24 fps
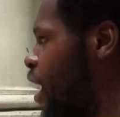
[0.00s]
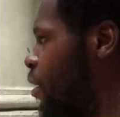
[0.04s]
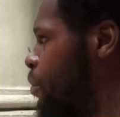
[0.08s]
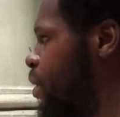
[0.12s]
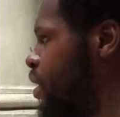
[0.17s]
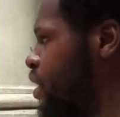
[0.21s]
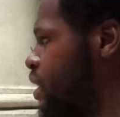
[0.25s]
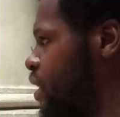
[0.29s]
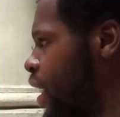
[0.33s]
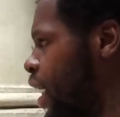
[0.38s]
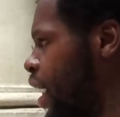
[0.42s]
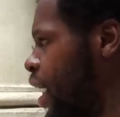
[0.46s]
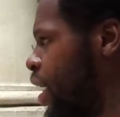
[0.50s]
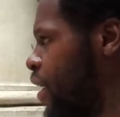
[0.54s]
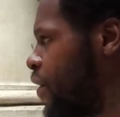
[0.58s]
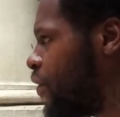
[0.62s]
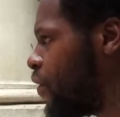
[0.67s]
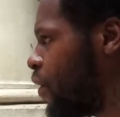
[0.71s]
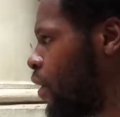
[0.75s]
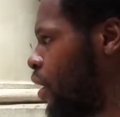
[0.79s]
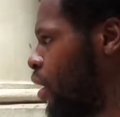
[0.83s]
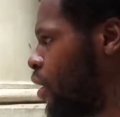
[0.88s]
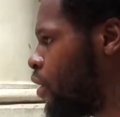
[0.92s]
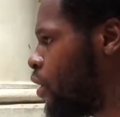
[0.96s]
be saved.
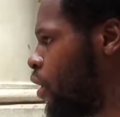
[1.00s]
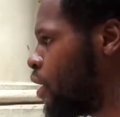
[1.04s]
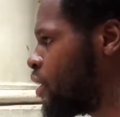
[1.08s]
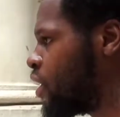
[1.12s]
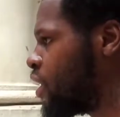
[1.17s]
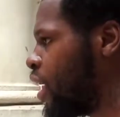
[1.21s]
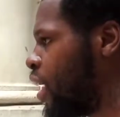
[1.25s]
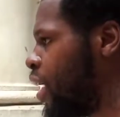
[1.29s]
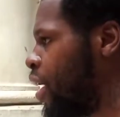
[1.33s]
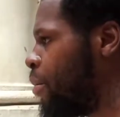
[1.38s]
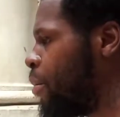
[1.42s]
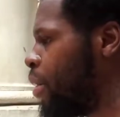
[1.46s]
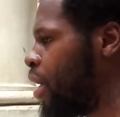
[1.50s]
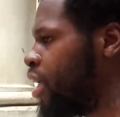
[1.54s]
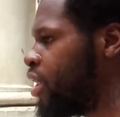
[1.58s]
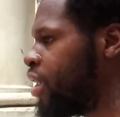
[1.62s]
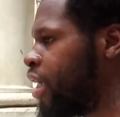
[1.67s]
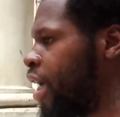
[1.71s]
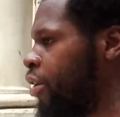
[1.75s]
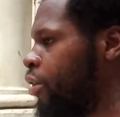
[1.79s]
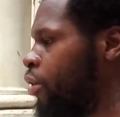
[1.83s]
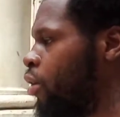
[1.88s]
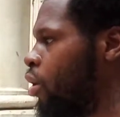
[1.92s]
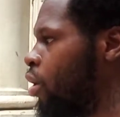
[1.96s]
You know what I'm saying? Meaning
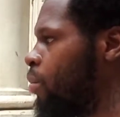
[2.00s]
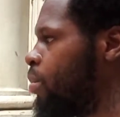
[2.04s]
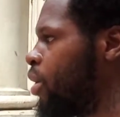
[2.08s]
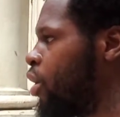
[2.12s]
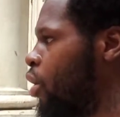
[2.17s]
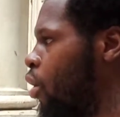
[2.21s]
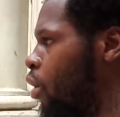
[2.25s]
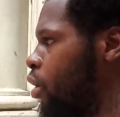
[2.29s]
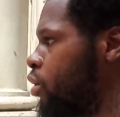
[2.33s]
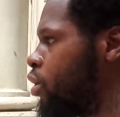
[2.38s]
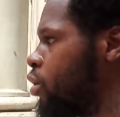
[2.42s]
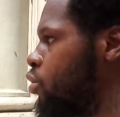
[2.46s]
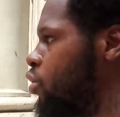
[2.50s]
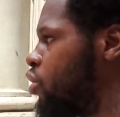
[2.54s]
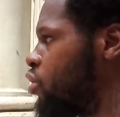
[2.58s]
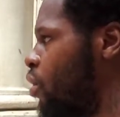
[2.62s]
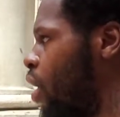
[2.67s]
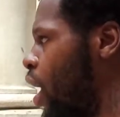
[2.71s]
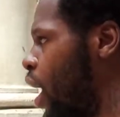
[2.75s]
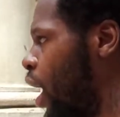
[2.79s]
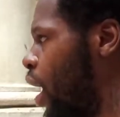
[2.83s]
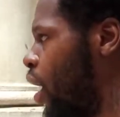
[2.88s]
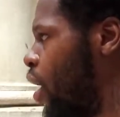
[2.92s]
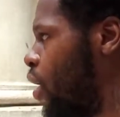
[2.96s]
that you're going to be going through
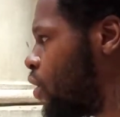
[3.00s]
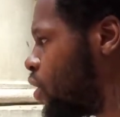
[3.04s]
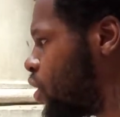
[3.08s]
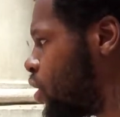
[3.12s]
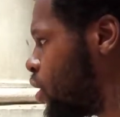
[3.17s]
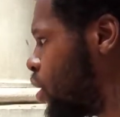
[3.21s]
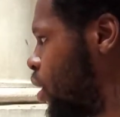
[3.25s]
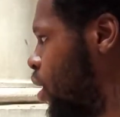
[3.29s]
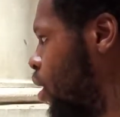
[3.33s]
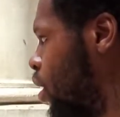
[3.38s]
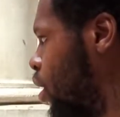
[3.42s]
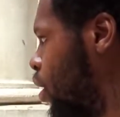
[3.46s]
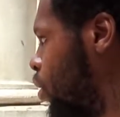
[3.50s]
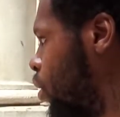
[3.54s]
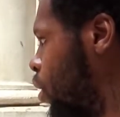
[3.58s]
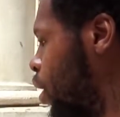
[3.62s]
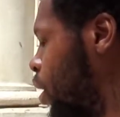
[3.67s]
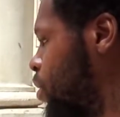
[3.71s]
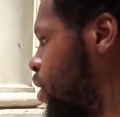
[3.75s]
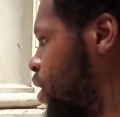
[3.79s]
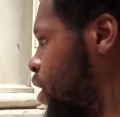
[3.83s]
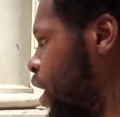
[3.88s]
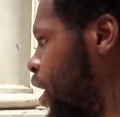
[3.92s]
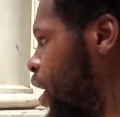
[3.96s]
trials. You know
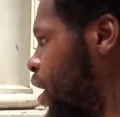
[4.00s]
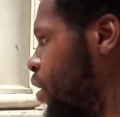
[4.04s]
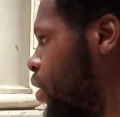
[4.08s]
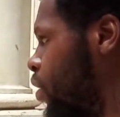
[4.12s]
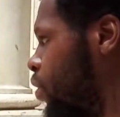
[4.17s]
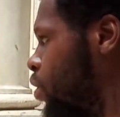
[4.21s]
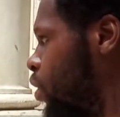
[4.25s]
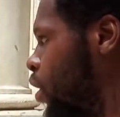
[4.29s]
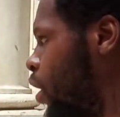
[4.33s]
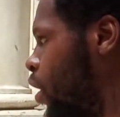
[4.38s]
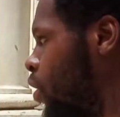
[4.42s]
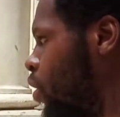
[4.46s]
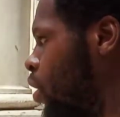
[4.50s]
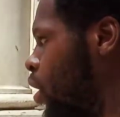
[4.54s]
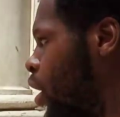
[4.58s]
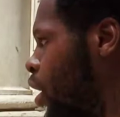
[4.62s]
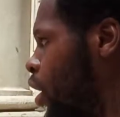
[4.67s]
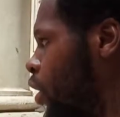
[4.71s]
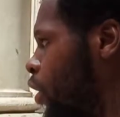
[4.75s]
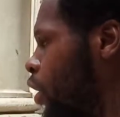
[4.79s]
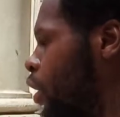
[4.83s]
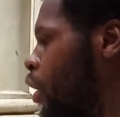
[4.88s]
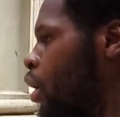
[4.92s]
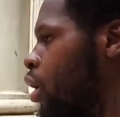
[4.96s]
what I'm saying? You know,
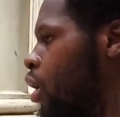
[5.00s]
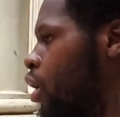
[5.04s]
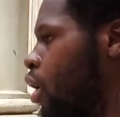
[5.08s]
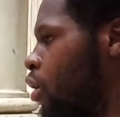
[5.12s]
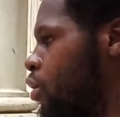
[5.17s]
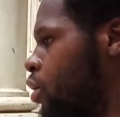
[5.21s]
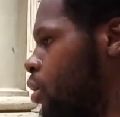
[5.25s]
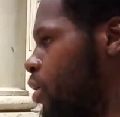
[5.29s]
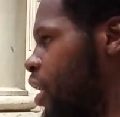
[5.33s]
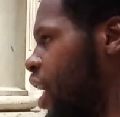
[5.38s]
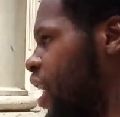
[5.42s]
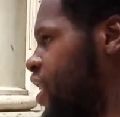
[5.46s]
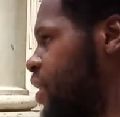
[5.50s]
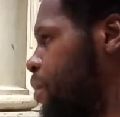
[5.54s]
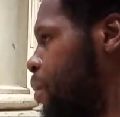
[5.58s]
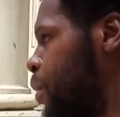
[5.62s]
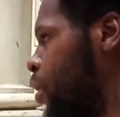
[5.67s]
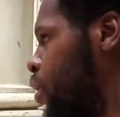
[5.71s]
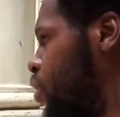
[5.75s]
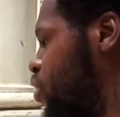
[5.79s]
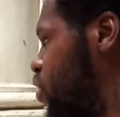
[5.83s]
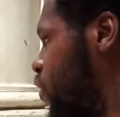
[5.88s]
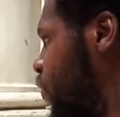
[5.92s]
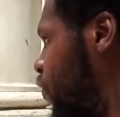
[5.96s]
you're going to go through that
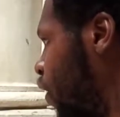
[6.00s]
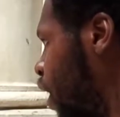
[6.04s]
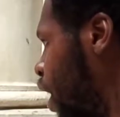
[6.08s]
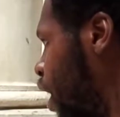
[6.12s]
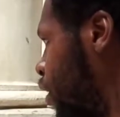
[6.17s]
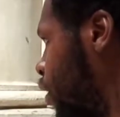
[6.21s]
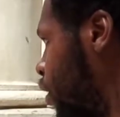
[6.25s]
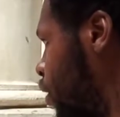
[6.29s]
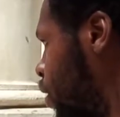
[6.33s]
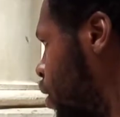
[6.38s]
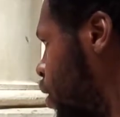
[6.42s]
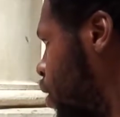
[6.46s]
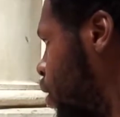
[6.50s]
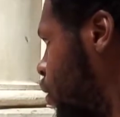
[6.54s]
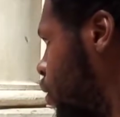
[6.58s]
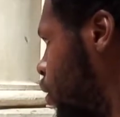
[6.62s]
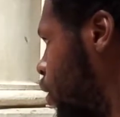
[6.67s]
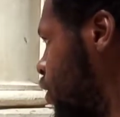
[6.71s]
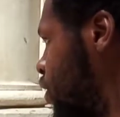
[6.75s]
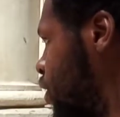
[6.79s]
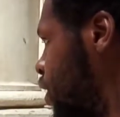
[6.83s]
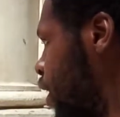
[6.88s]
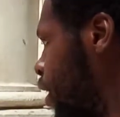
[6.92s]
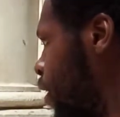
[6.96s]
spiritual fire. You know
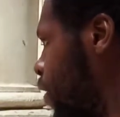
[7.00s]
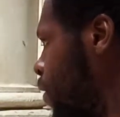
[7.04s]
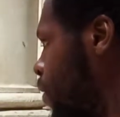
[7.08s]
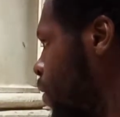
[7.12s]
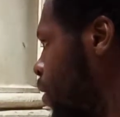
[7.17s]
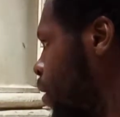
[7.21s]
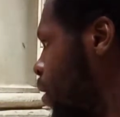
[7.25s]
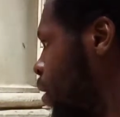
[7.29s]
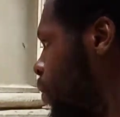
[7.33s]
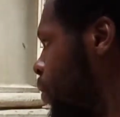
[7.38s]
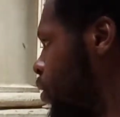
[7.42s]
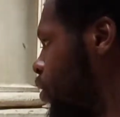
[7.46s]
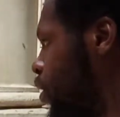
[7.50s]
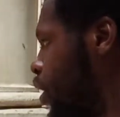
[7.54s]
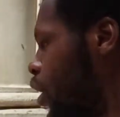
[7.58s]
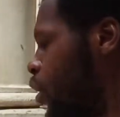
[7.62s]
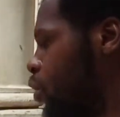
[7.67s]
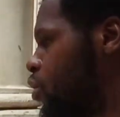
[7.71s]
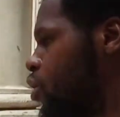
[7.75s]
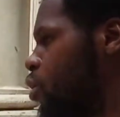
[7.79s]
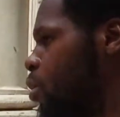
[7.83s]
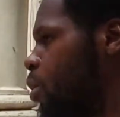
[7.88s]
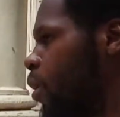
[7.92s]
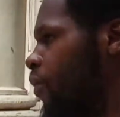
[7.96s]
what I'm saying? But
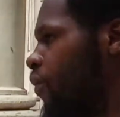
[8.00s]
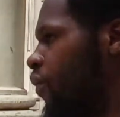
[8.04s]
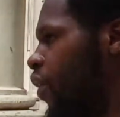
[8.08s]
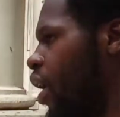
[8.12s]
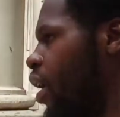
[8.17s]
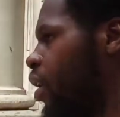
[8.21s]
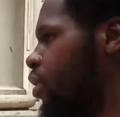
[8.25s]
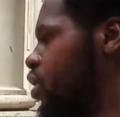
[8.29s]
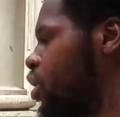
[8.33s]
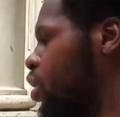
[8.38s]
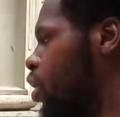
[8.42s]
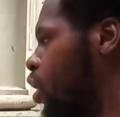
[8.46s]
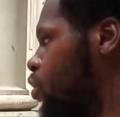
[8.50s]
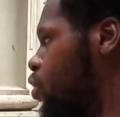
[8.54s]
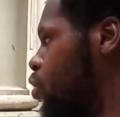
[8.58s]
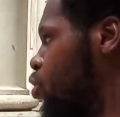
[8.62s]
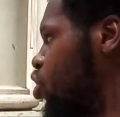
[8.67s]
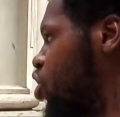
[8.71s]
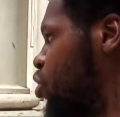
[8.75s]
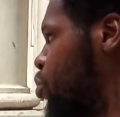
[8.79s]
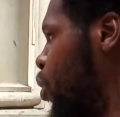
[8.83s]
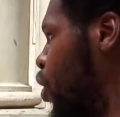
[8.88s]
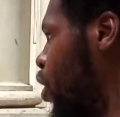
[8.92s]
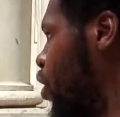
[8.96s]
those who prevail to go through
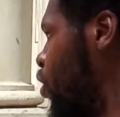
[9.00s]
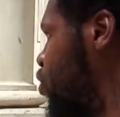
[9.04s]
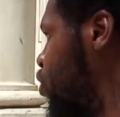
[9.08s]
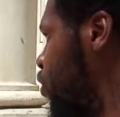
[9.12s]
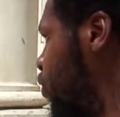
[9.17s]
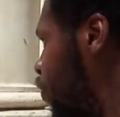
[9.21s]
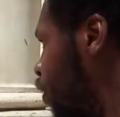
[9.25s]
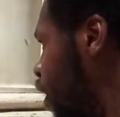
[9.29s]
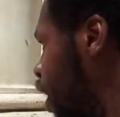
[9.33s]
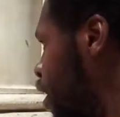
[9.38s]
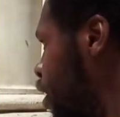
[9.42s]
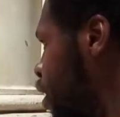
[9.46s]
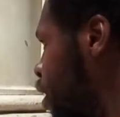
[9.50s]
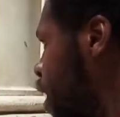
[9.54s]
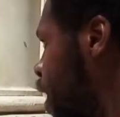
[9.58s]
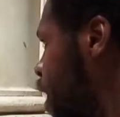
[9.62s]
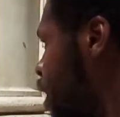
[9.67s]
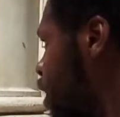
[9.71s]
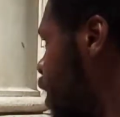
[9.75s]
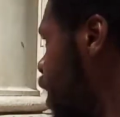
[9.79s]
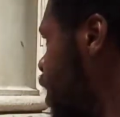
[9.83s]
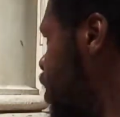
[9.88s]
the spiritual fire, guess